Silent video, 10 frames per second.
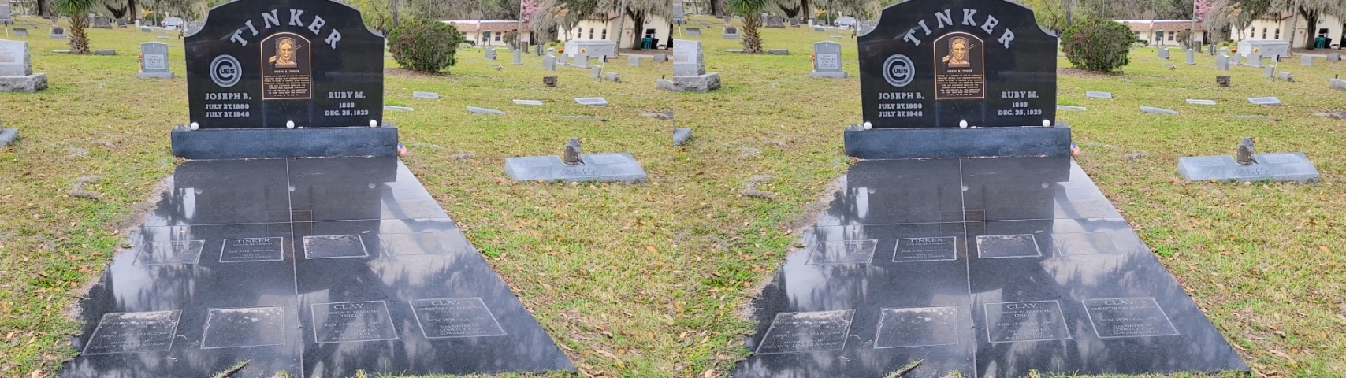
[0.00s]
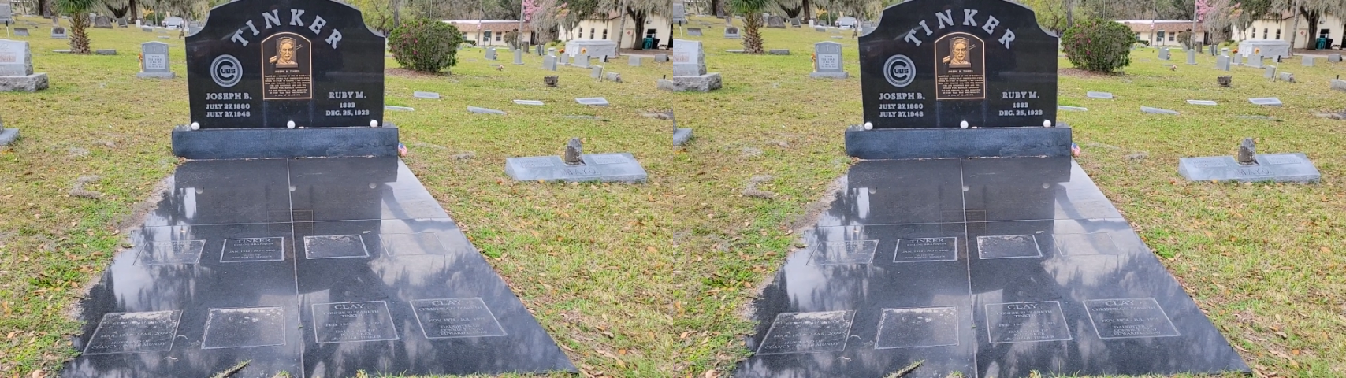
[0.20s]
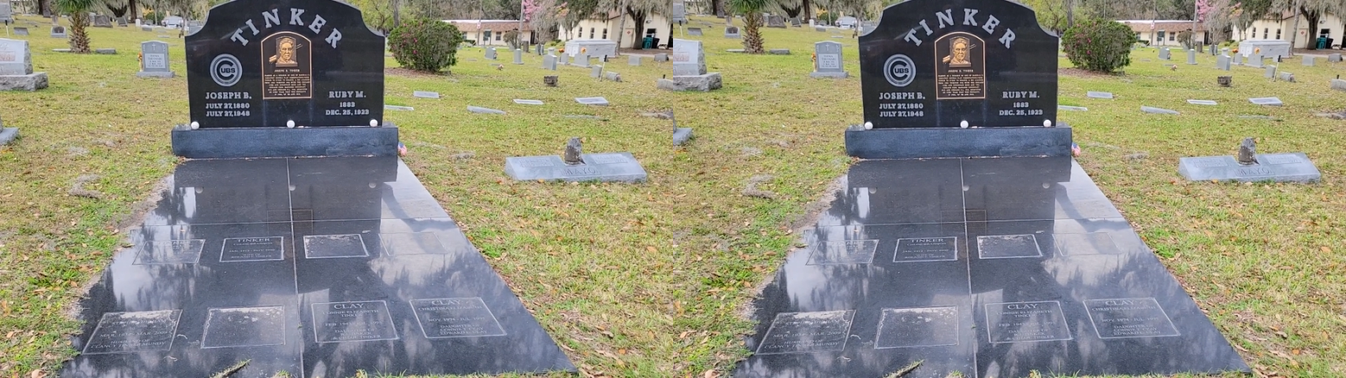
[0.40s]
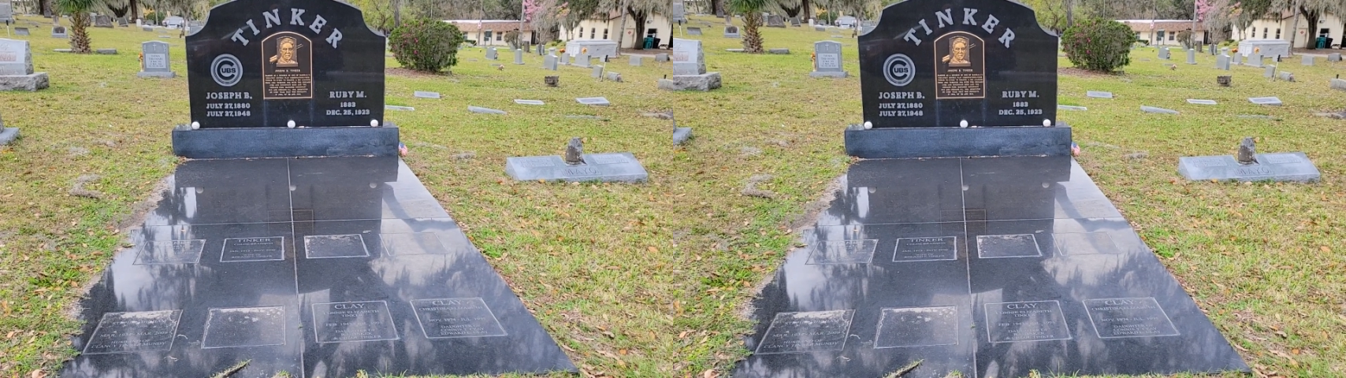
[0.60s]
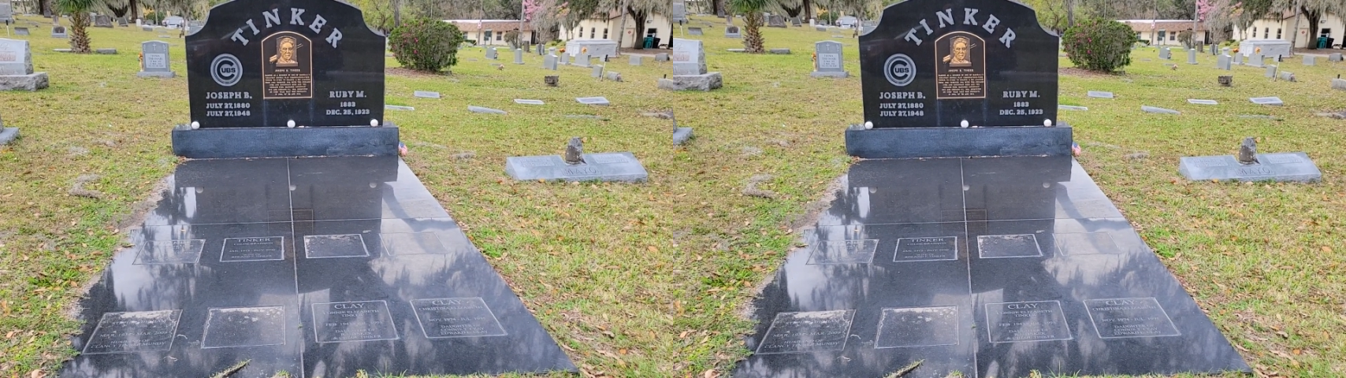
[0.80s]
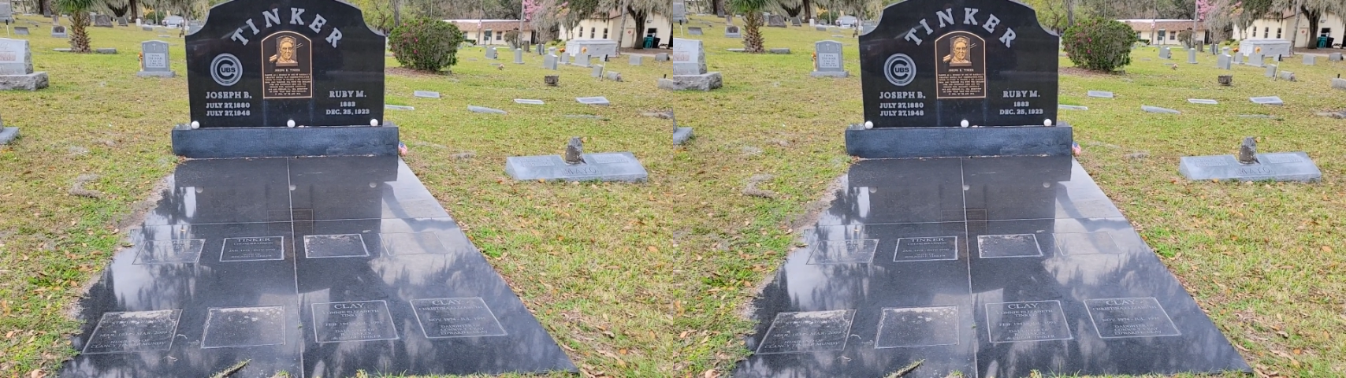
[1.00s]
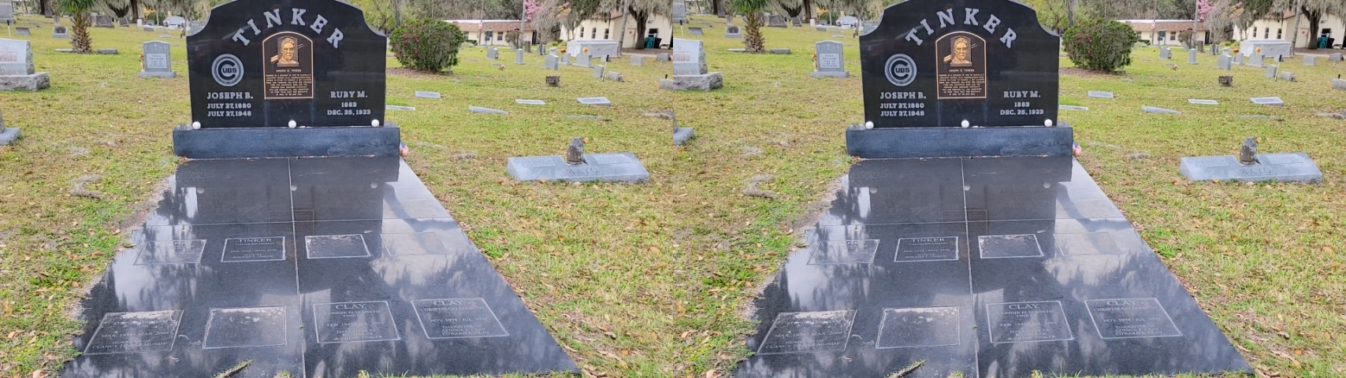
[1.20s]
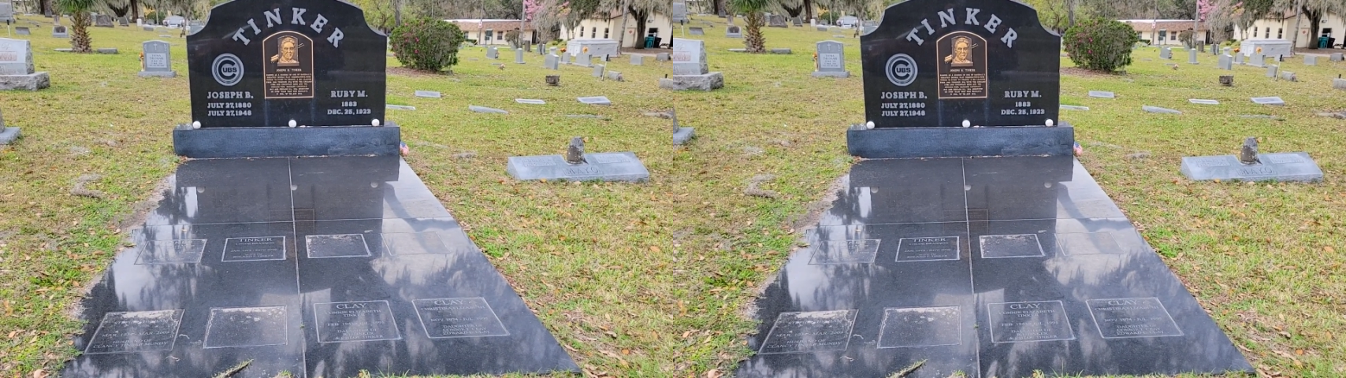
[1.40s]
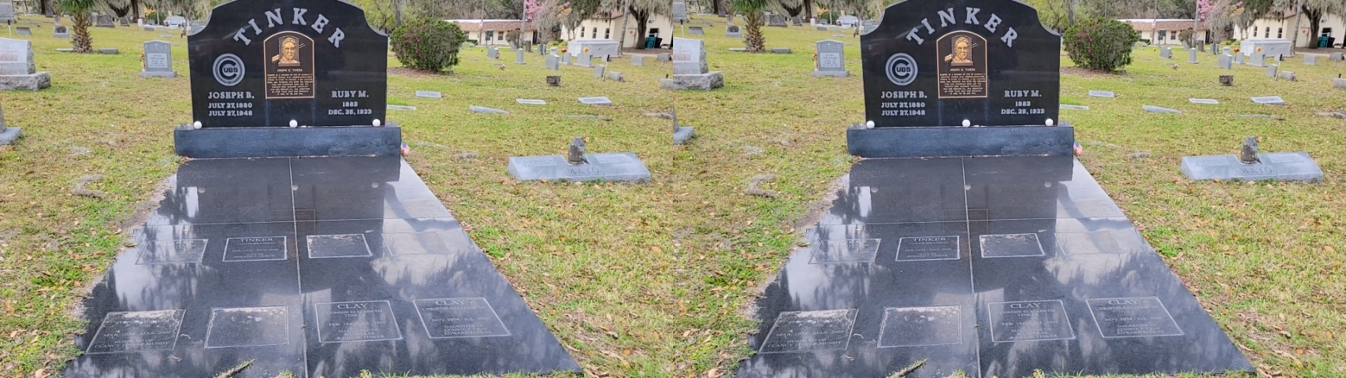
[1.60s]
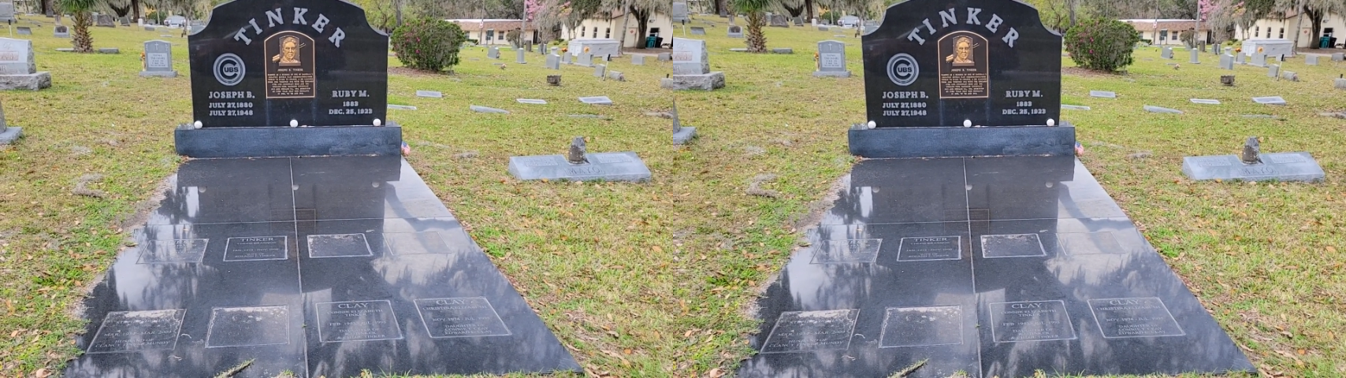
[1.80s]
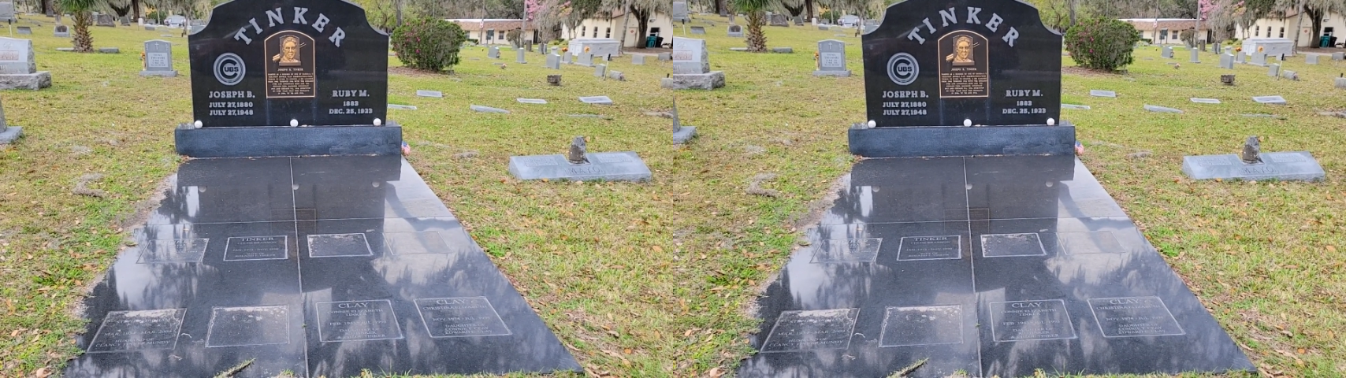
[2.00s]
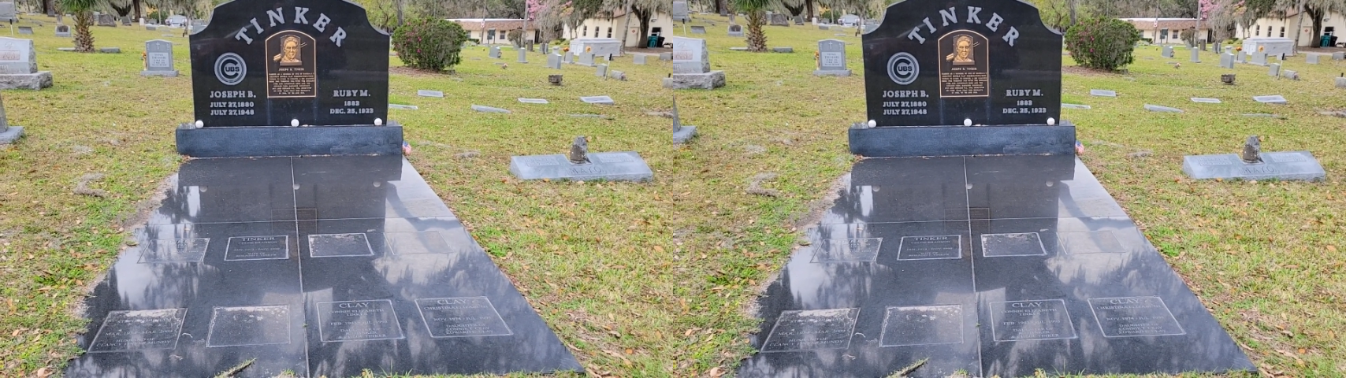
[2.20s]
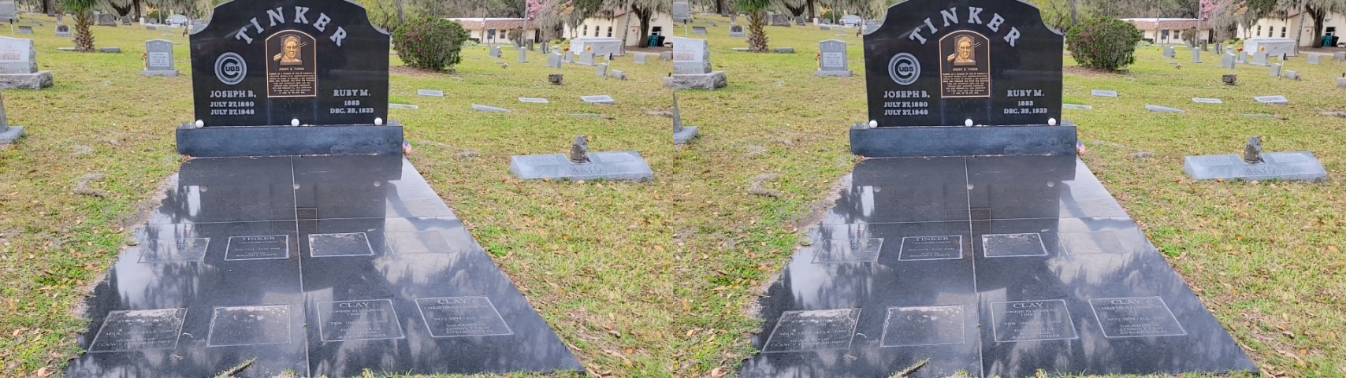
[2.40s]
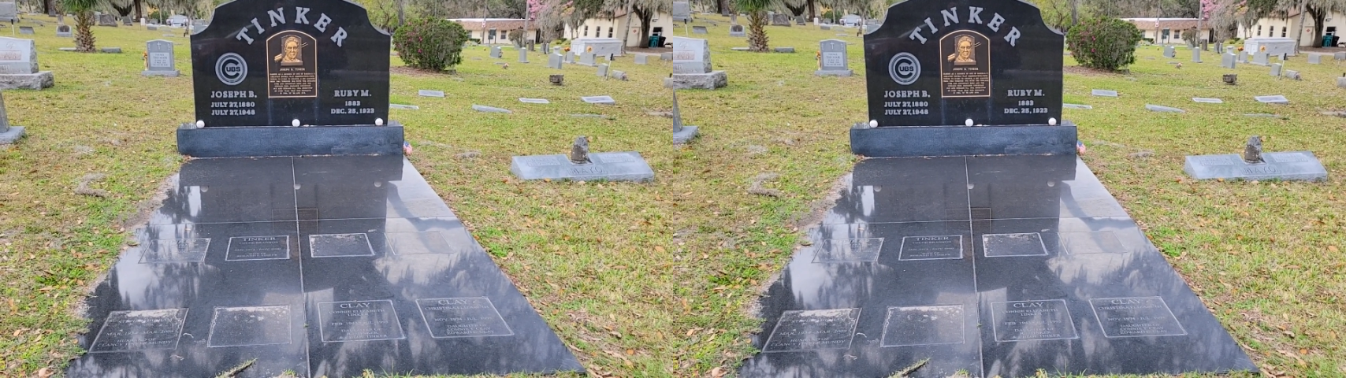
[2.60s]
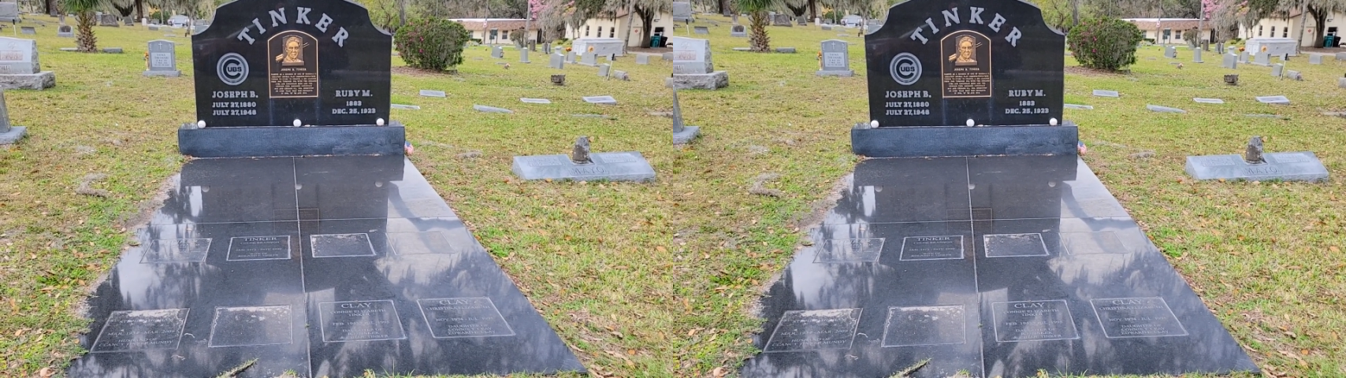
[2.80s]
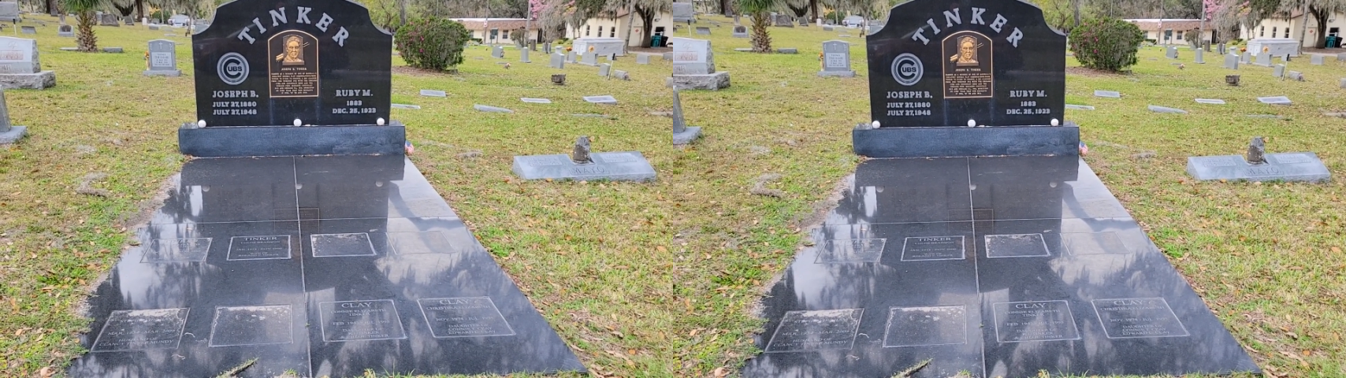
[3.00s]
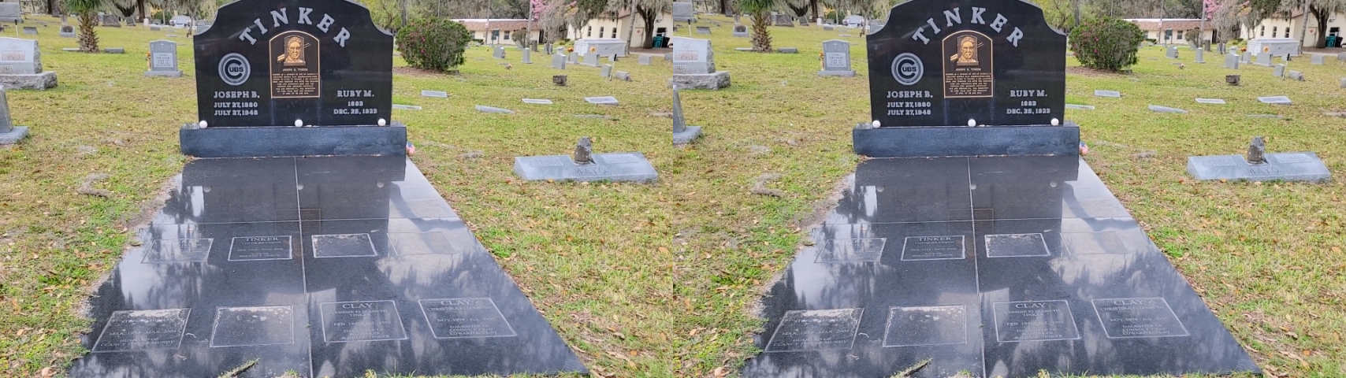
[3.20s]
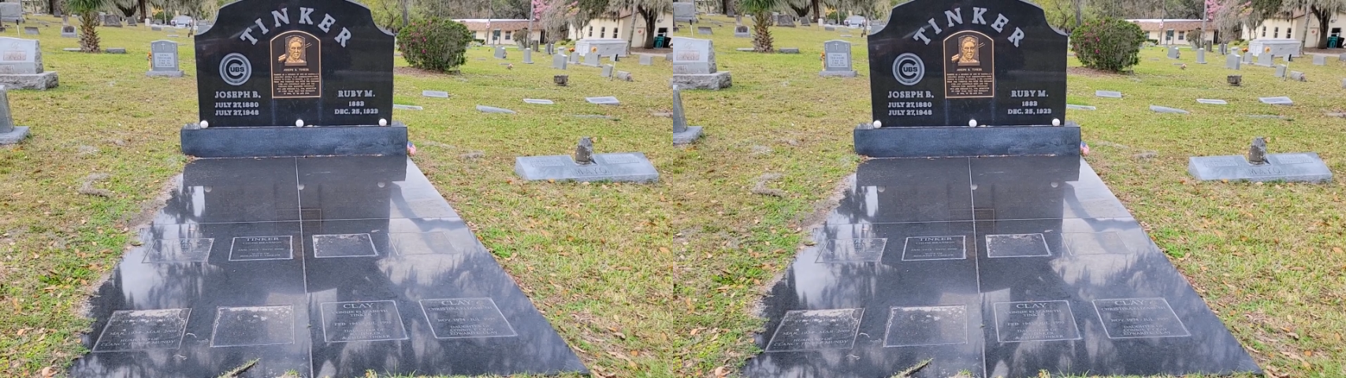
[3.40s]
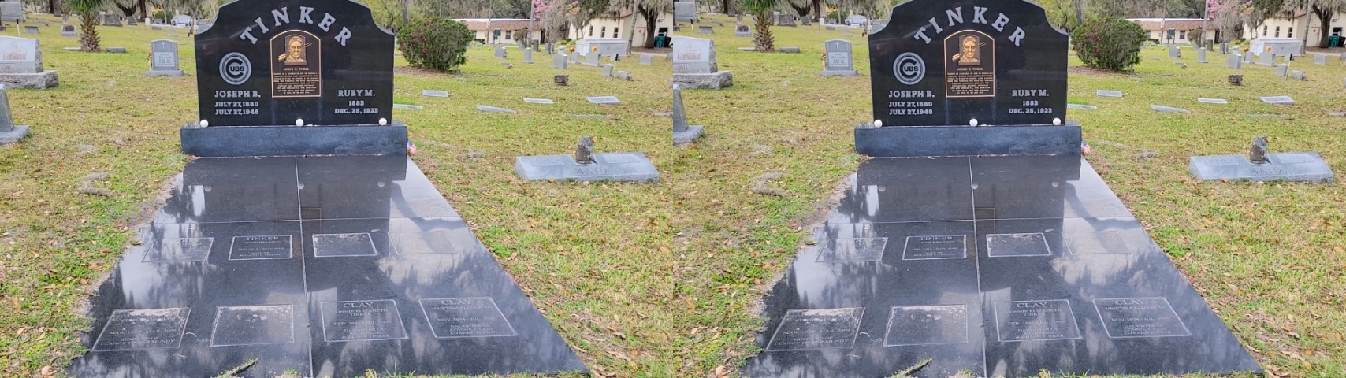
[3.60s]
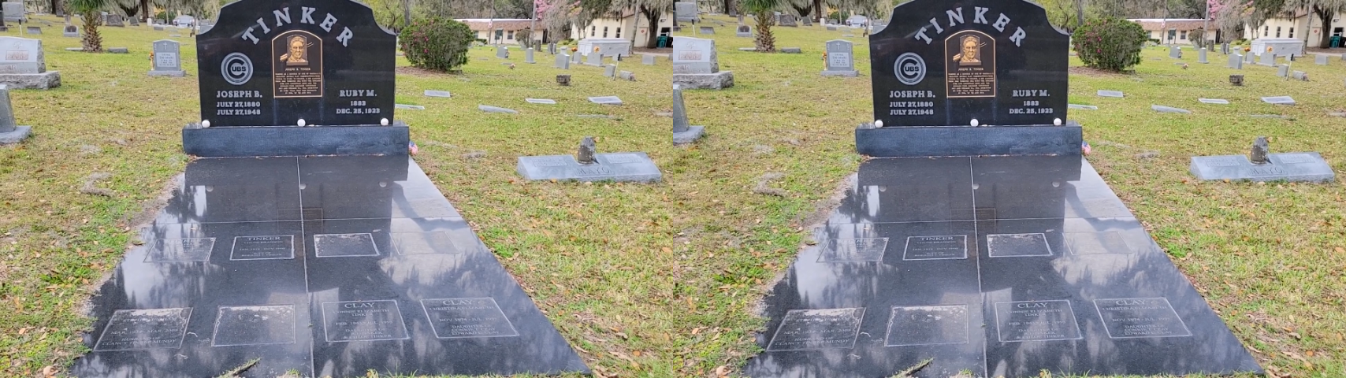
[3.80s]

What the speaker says: (no speaker visible)